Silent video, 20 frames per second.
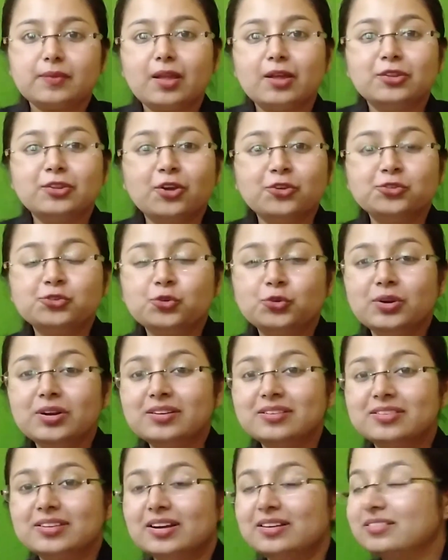Now, students,
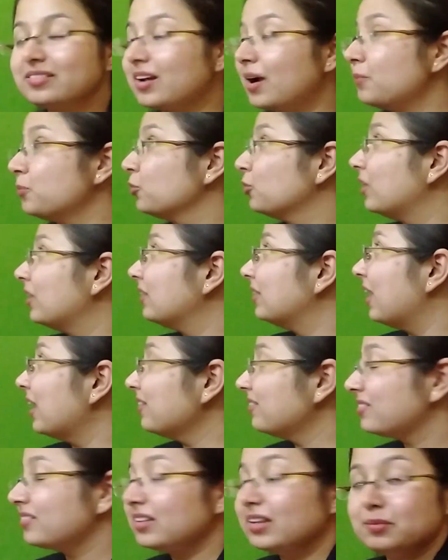let us come to the
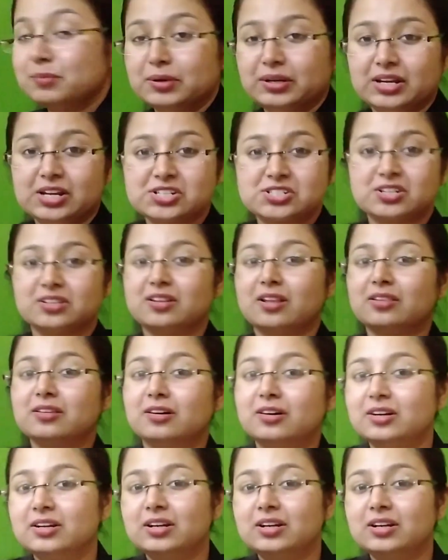next limitation, the third